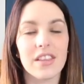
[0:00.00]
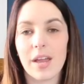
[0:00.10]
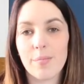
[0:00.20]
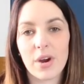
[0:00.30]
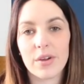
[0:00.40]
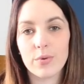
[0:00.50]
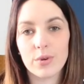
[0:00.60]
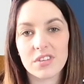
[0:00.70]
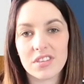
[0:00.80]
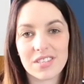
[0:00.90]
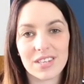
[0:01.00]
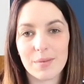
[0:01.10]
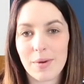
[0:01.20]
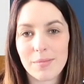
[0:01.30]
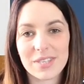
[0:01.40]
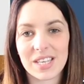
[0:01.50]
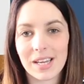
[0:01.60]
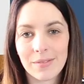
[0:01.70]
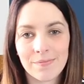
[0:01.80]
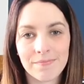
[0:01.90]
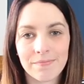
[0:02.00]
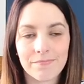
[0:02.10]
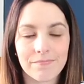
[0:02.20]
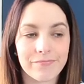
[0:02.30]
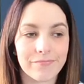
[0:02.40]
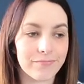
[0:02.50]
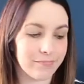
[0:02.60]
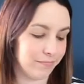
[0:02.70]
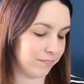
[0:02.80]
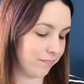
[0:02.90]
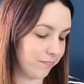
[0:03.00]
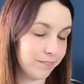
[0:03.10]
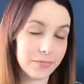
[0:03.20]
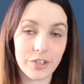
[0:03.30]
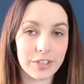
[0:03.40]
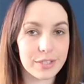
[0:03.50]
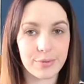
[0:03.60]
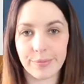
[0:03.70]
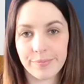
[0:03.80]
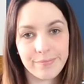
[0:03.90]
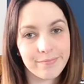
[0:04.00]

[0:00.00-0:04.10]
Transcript: they break waters and your baby's here. Not this one.